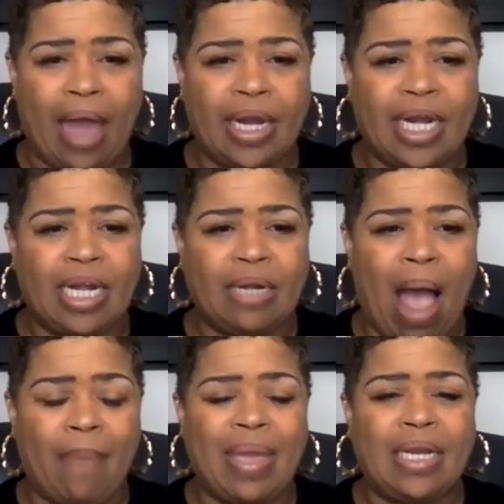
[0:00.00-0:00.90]
about it.
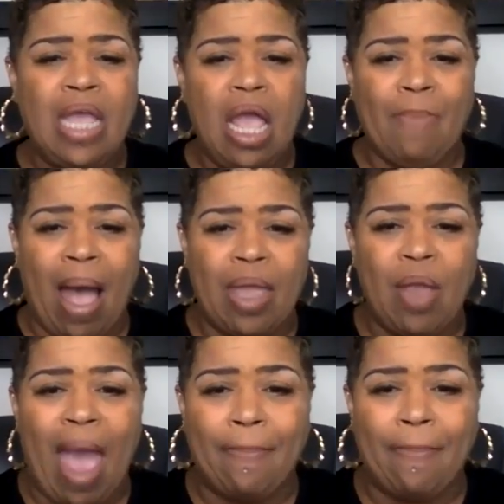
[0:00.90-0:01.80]
And
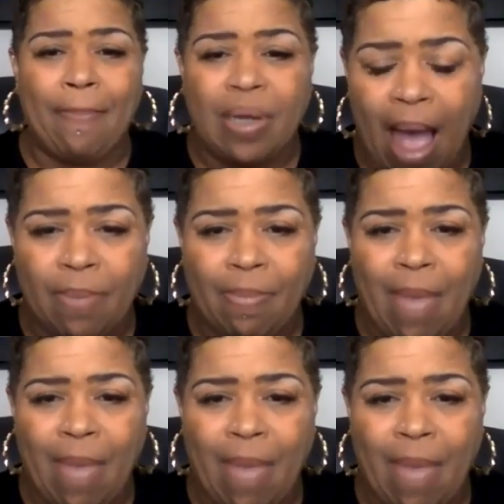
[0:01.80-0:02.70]
it happened to
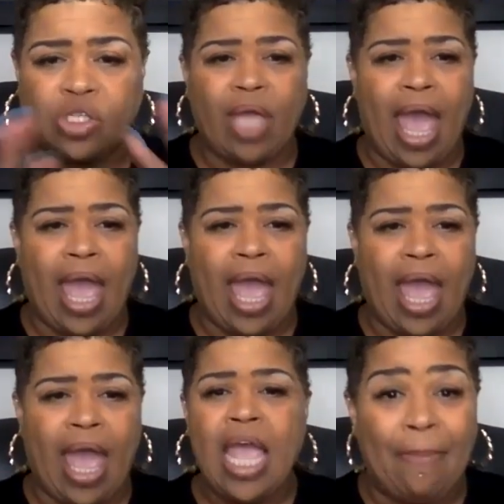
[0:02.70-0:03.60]
mama, mama's
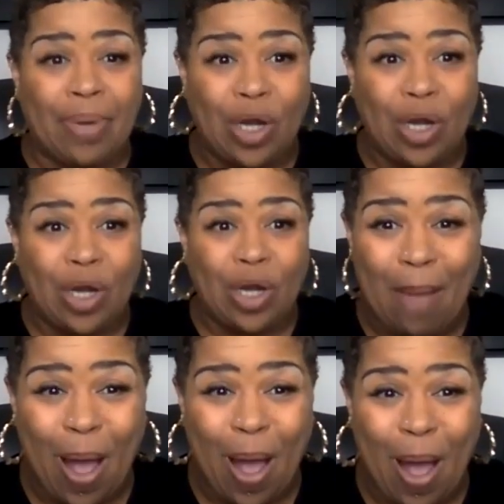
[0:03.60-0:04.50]
okay. It happened to
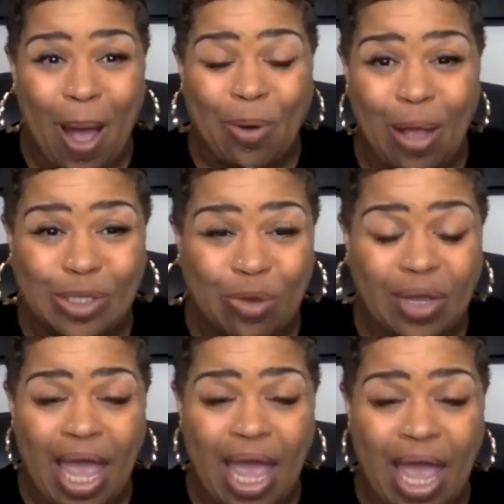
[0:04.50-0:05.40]
grandma,
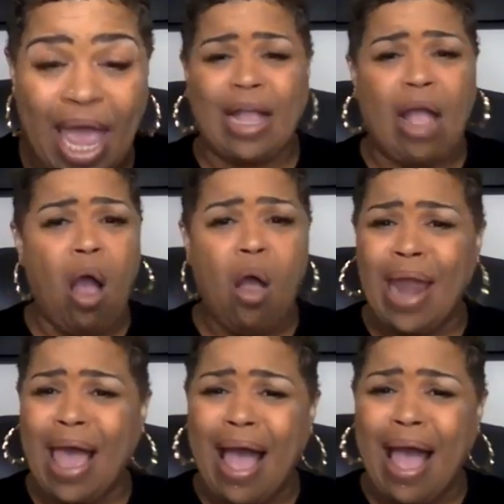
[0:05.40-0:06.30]
grandma's okay. It's like,
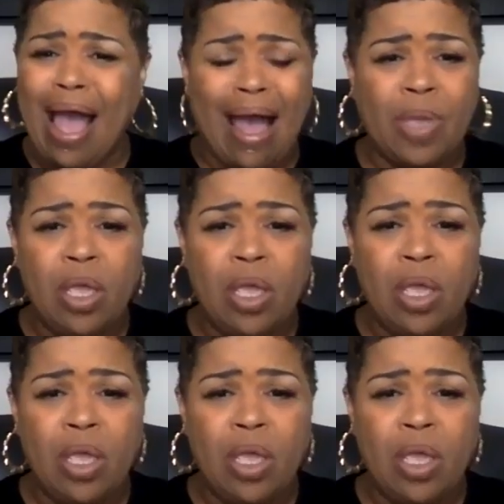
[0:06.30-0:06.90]
hold up,